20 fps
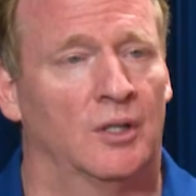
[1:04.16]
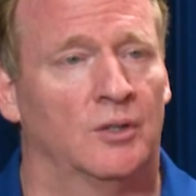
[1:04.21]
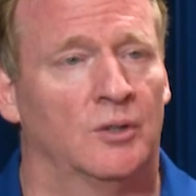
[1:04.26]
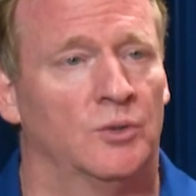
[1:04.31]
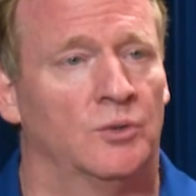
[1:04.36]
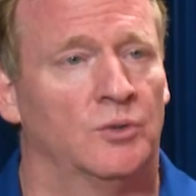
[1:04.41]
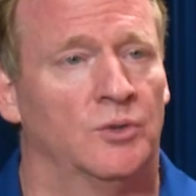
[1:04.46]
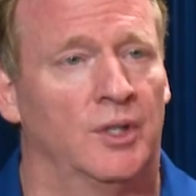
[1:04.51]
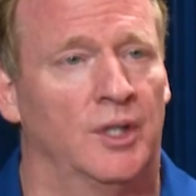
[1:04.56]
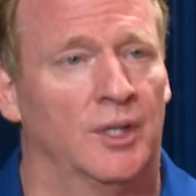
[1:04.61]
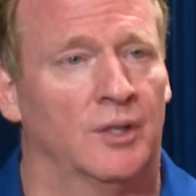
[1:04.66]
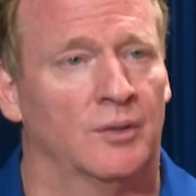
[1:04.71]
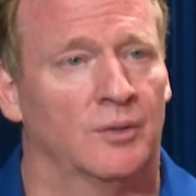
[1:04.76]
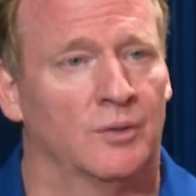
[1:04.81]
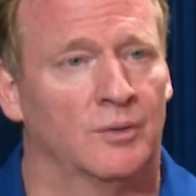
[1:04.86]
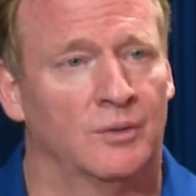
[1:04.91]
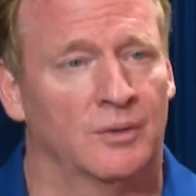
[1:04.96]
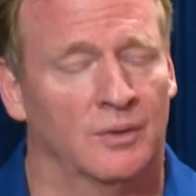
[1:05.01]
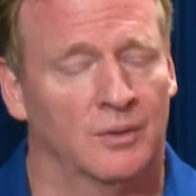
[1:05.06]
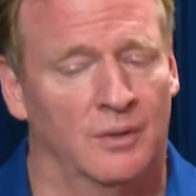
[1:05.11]
a new standard
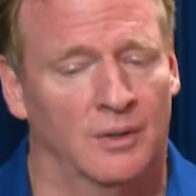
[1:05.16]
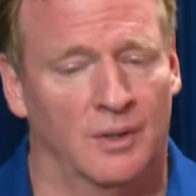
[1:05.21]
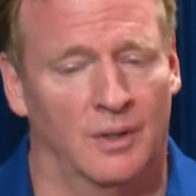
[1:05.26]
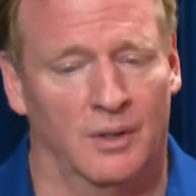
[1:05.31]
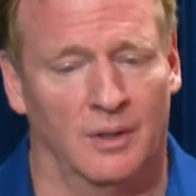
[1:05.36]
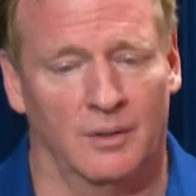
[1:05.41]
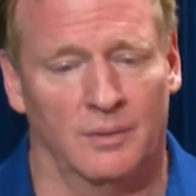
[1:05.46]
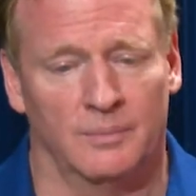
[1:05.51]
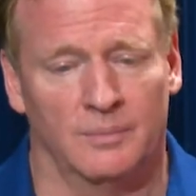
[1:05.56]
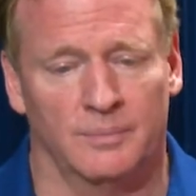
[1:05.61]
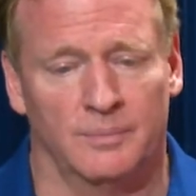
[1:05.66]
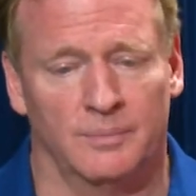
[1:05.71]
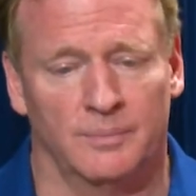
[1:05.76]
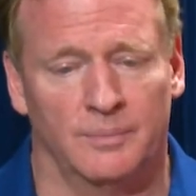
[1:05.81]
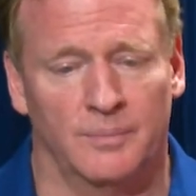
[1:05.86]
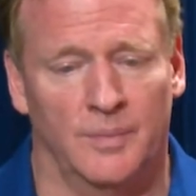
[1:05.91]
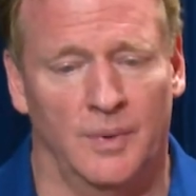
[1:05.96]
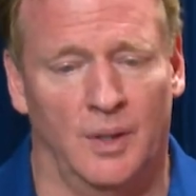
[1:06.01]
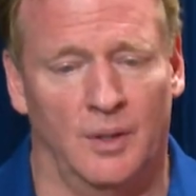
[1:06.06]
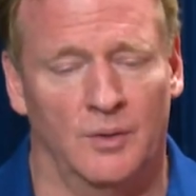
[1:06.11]

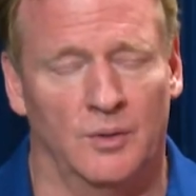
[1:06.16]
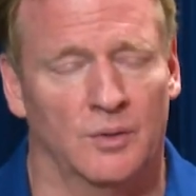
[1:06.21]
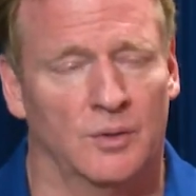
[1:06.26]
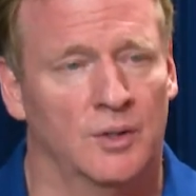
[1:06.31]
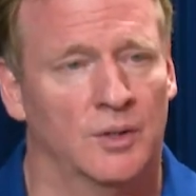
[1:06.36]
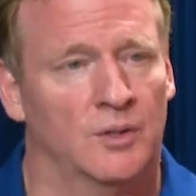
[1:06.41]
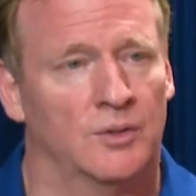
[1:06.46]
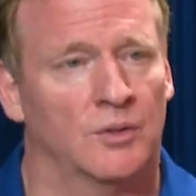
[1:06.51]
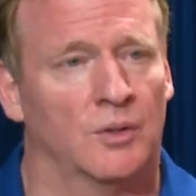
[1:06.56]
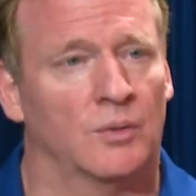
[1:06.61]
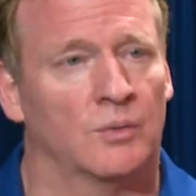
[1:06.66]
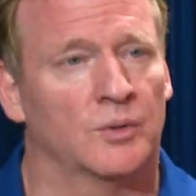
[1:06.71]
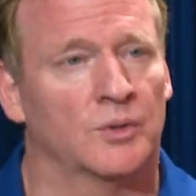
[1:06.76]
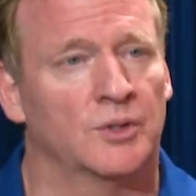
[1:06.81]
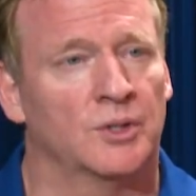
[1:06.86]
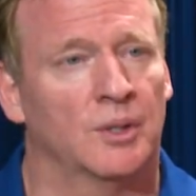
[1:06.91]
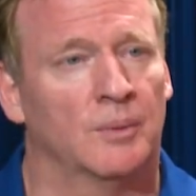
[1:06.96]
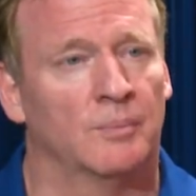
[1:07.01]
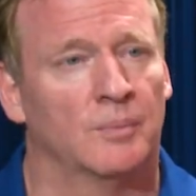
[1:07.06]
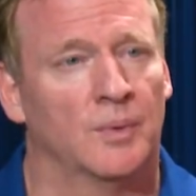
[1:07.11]
under his
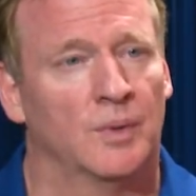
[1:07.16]
ownership.